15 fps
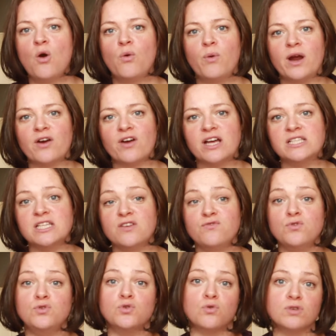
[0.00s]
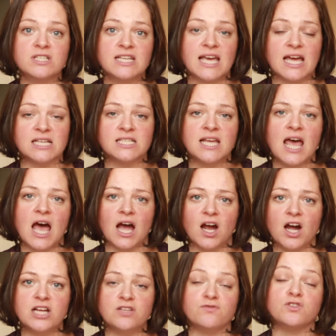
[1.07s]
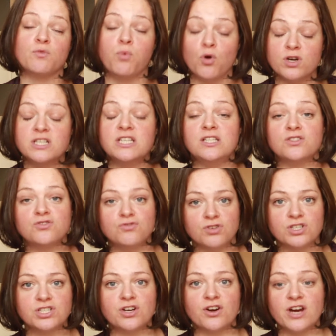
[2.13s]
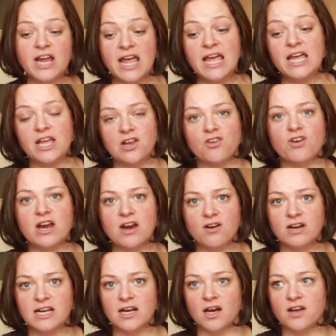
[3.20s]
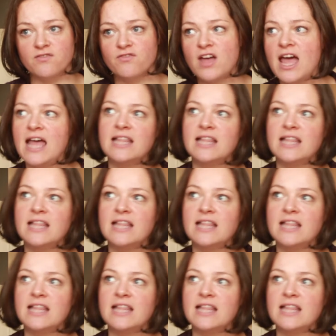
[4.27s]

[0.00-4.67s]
Whereas if you don't get a kind of supporting structure in your early life,